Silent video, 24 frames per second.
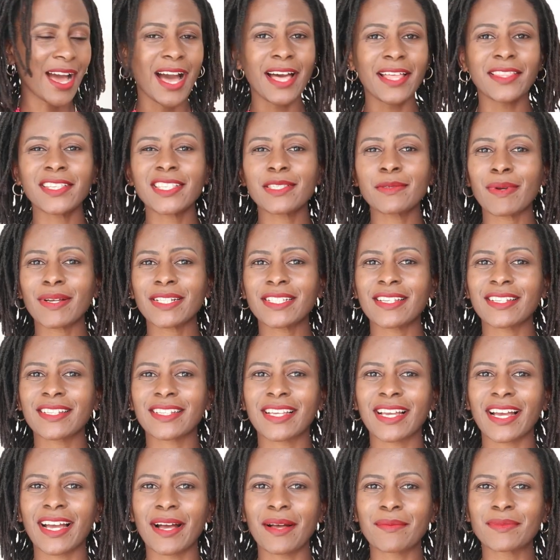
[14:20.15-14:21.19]
and this
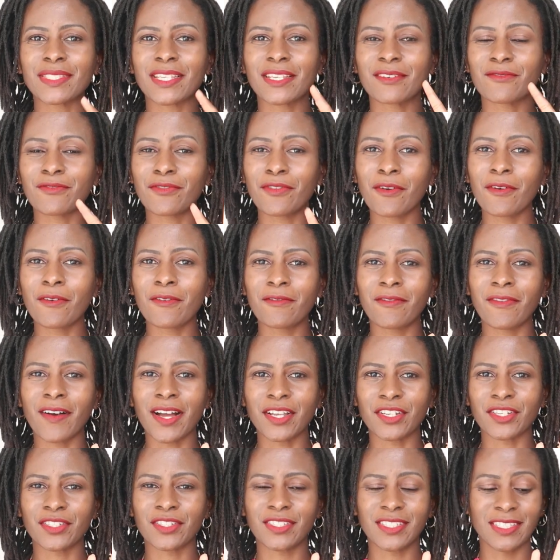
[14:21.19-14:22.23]
pattern comes in four
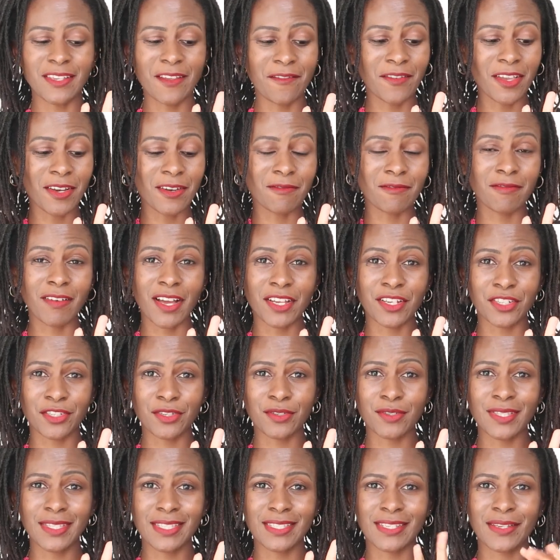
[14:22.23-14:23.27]
seven
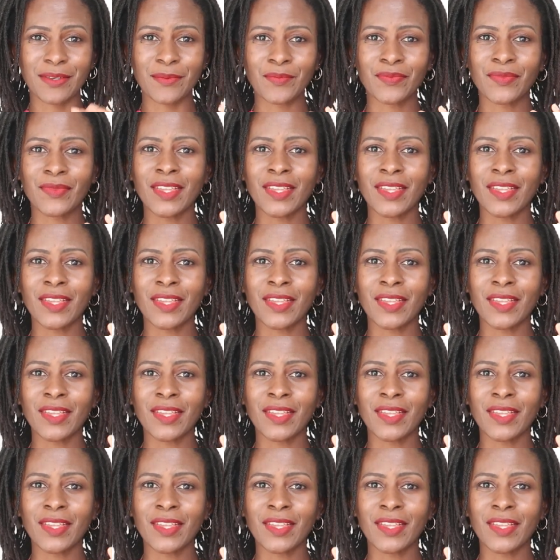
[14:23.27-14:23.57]
versions